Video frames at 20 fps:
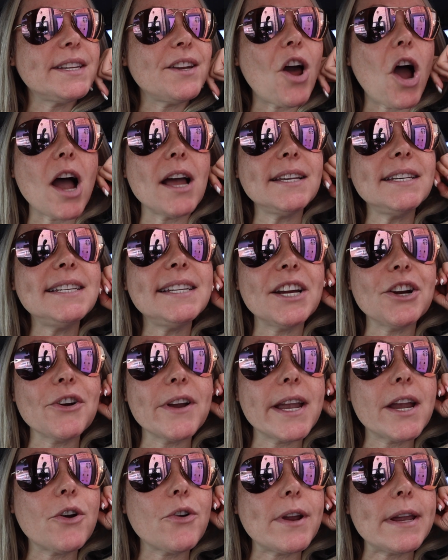
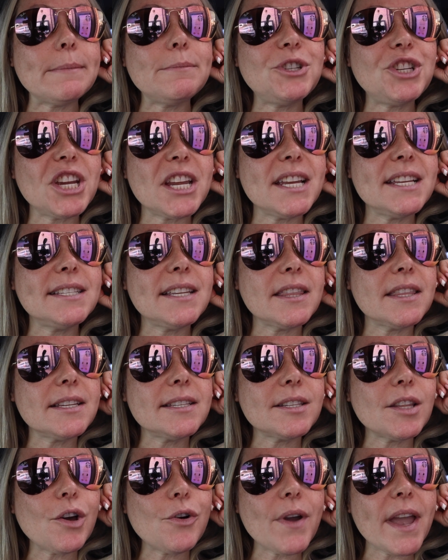non-dairy cream cheese at
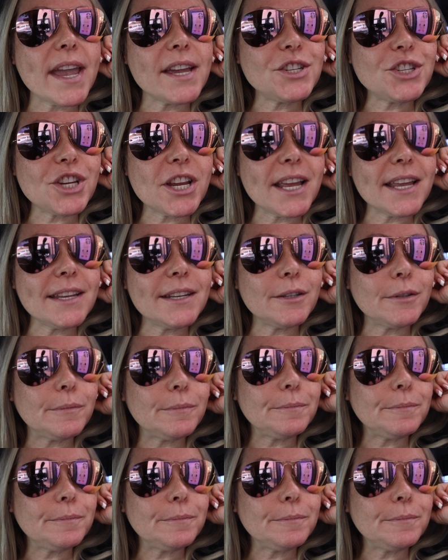this location?